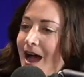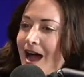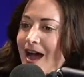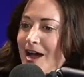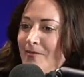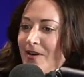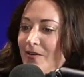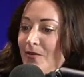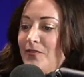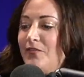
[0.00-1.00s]

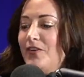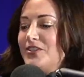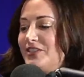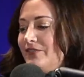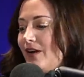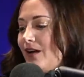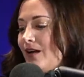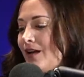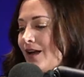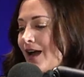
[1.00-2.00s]
Well, first of
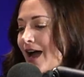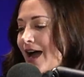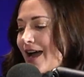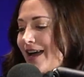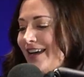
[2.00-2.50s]
all, we all